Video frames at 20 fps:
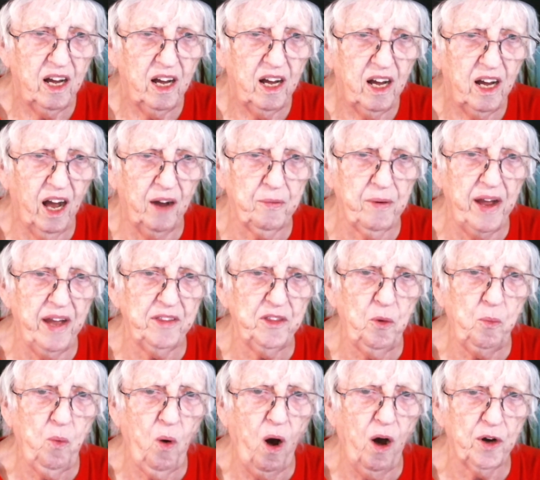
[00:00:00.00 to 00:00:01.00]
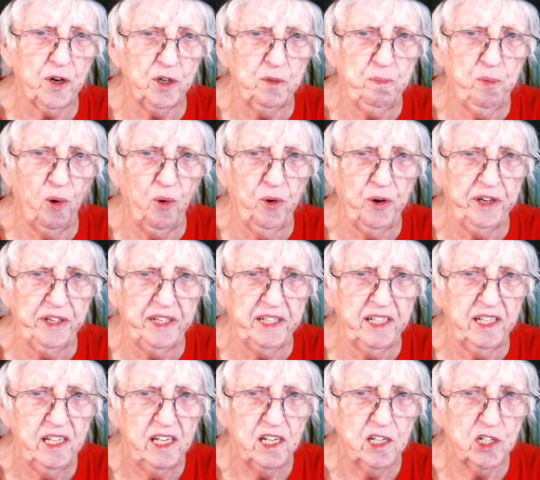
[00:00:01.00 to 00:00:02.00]
I ran the water, pouring
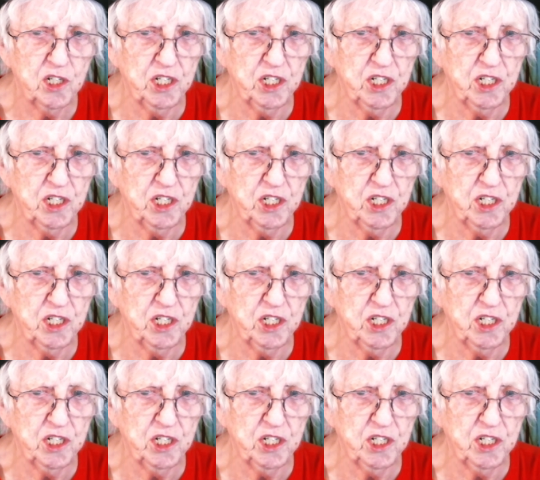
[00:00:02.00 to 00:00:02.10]
in a